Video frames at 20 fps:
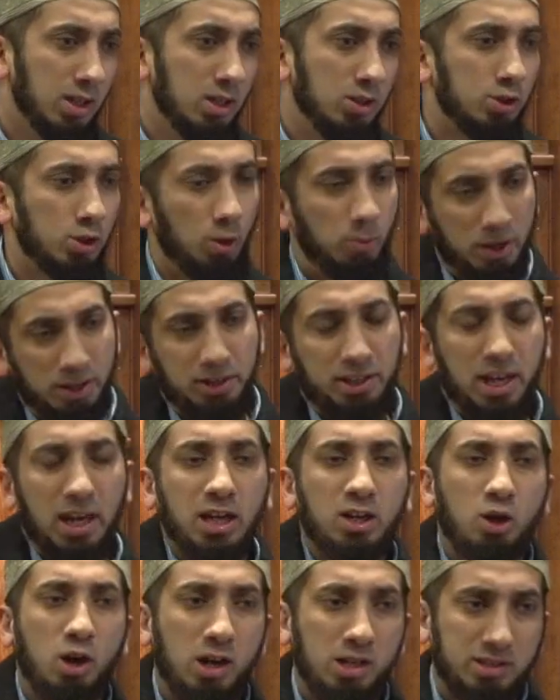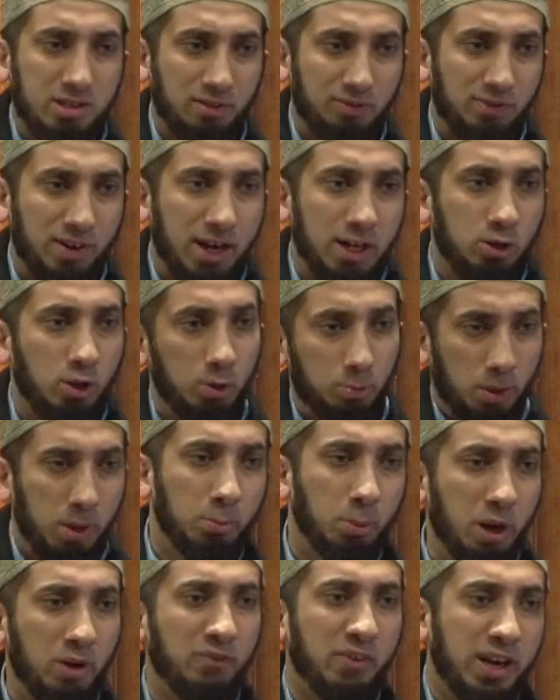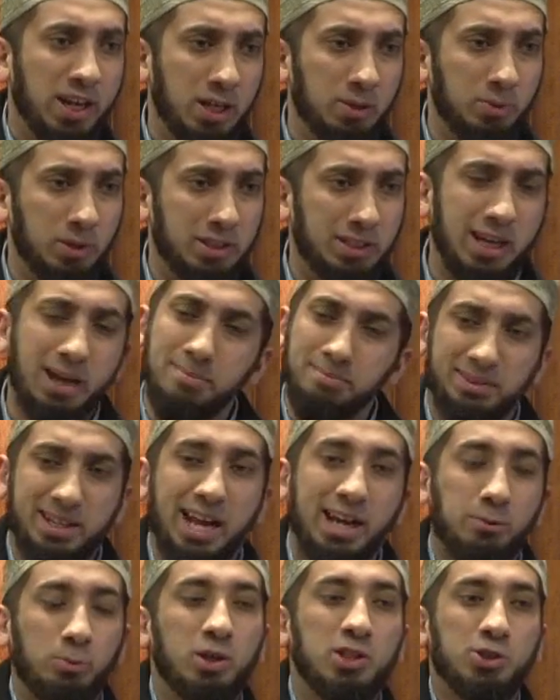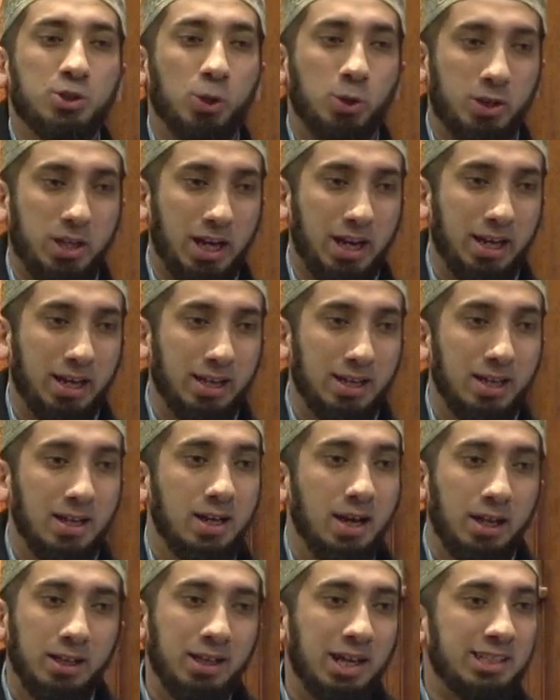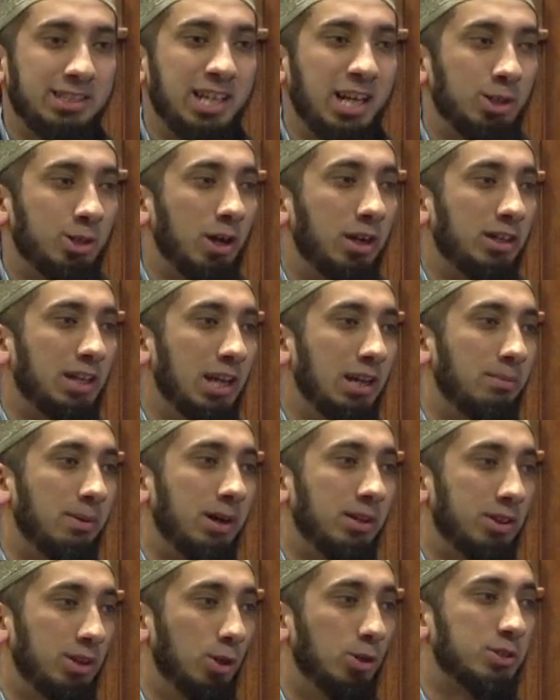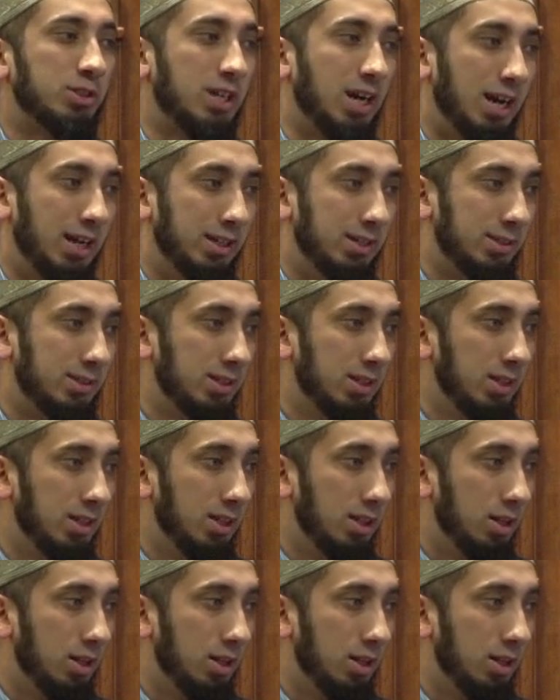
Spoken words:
So when they cause a fight, or when we're fighting with them, that one's okay. Allah is not talking about those guys.